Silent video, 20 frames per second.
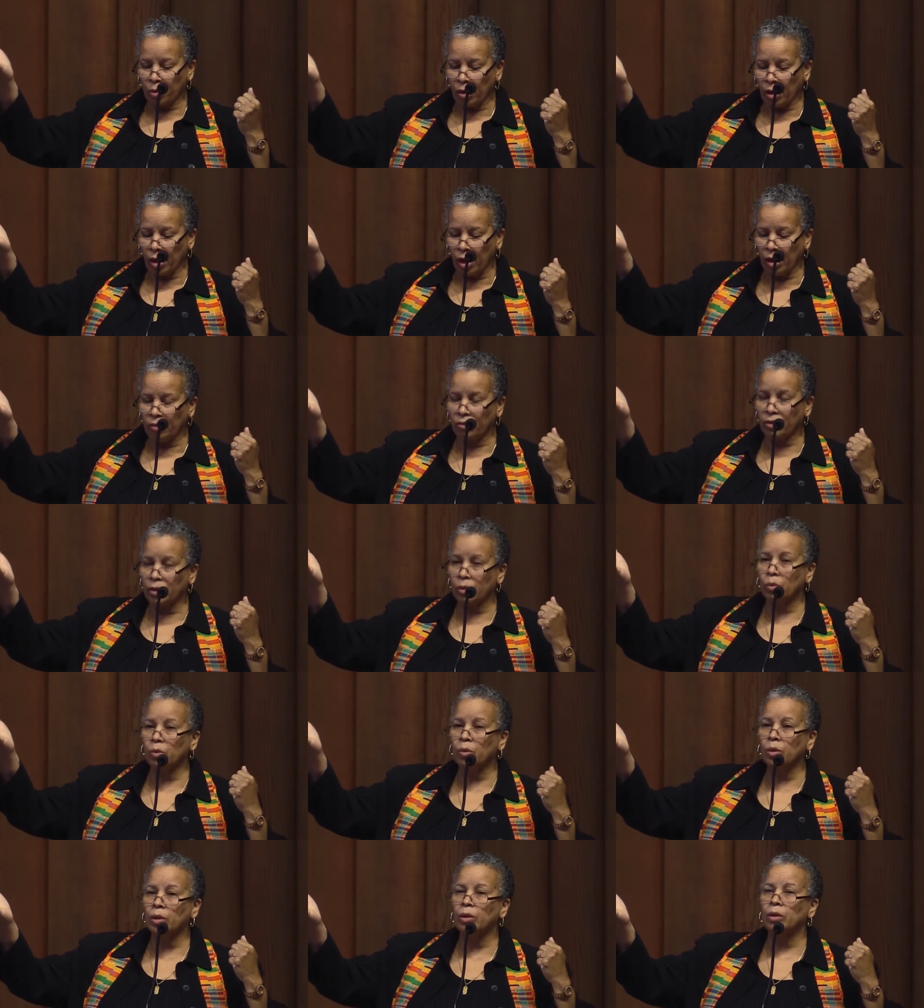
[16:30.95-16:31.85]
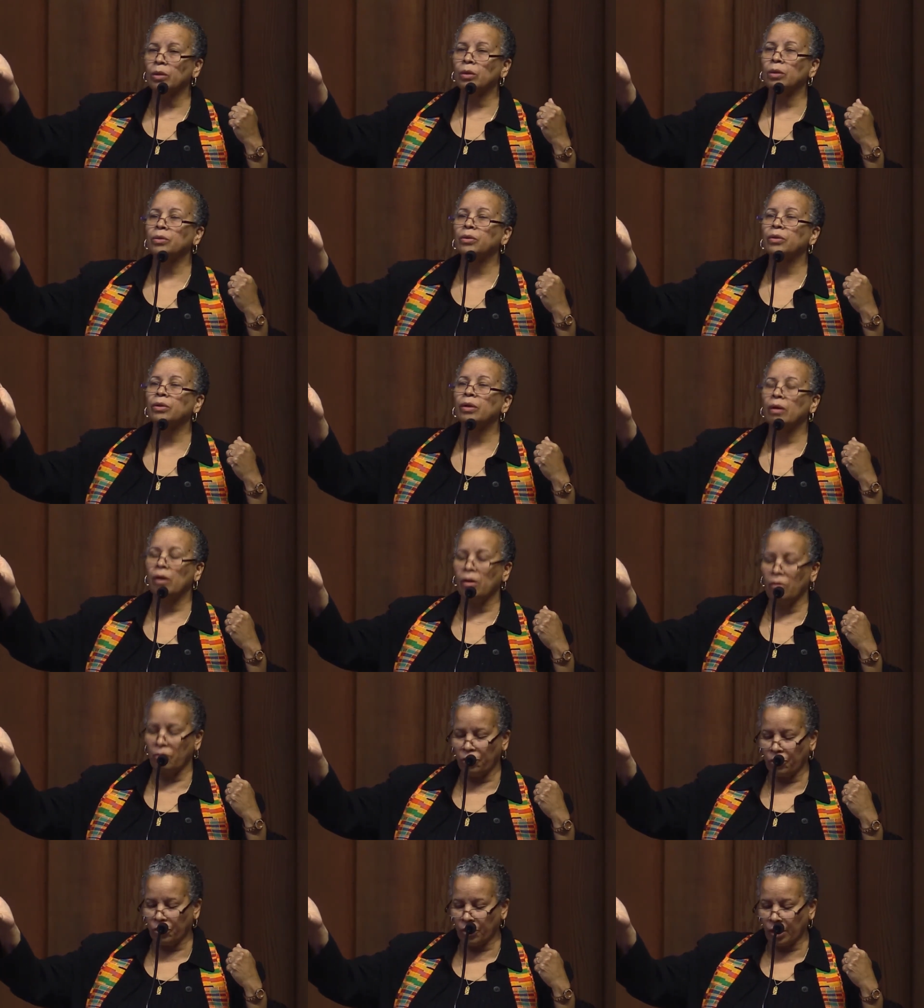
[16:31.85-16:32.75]
private world
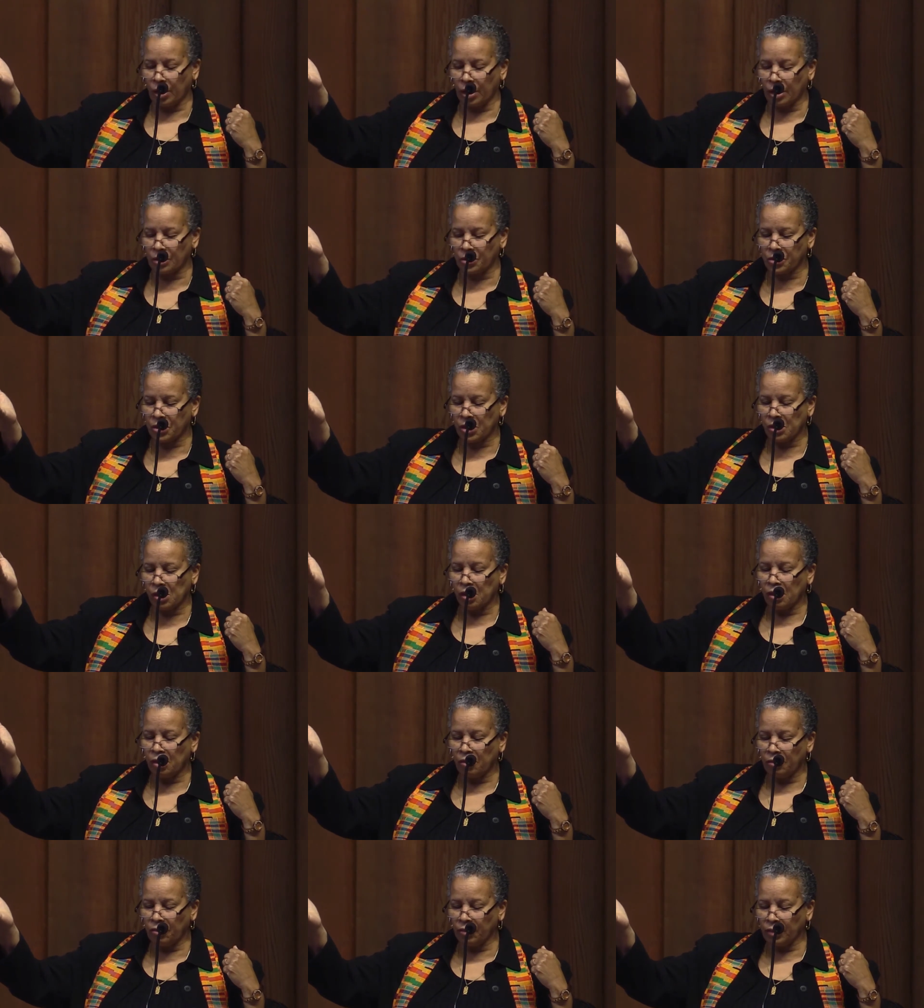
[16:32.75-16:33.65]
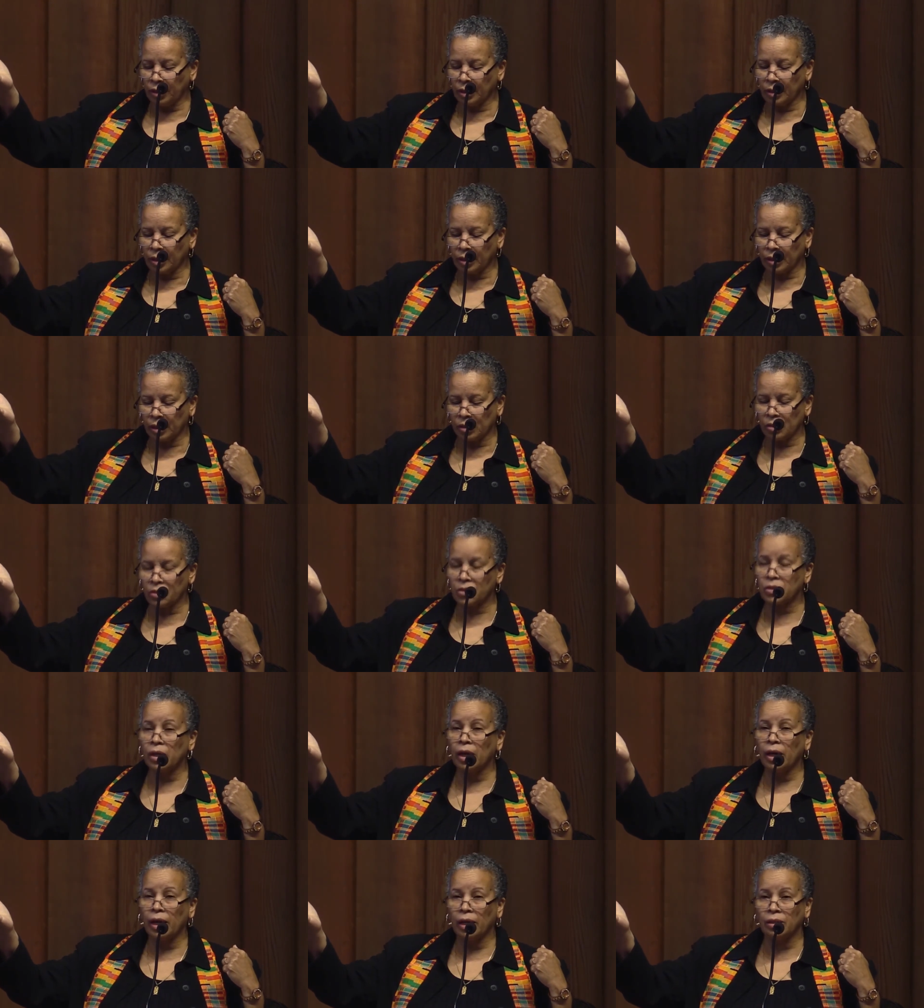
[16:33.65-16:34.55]
of thoughts,
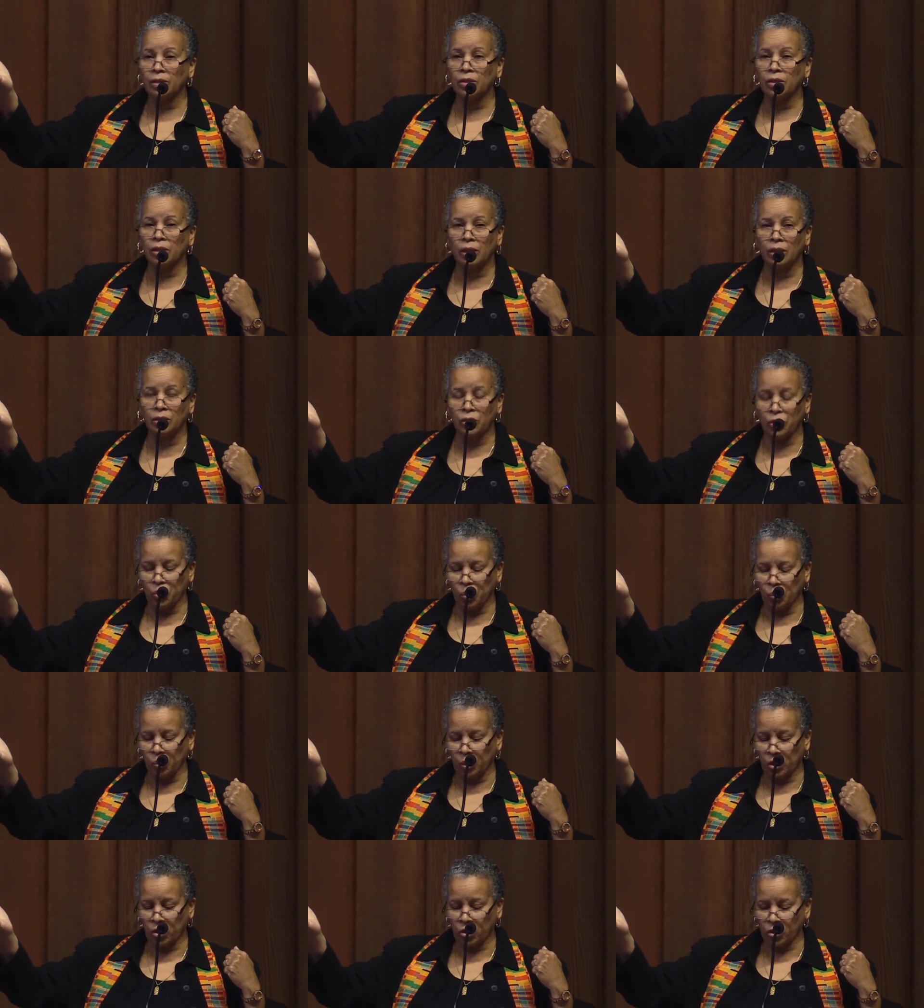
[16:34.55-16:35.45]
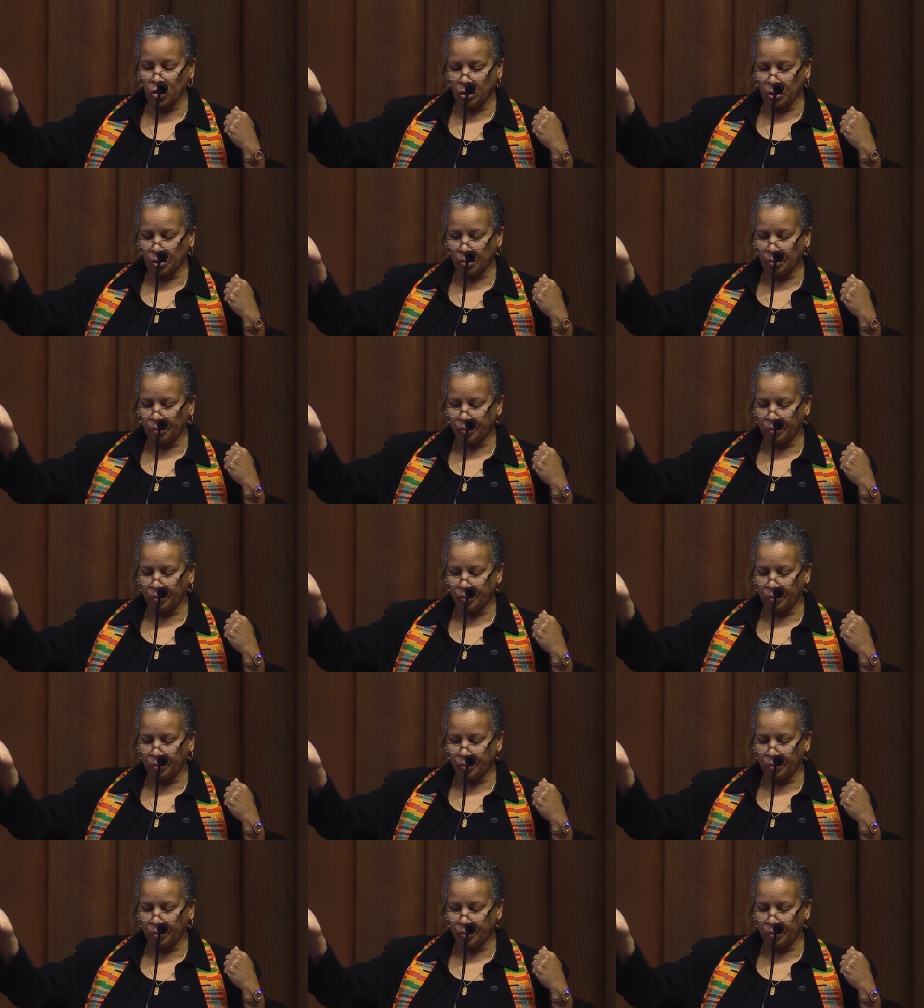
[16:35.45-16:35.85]
feelings, and intuition.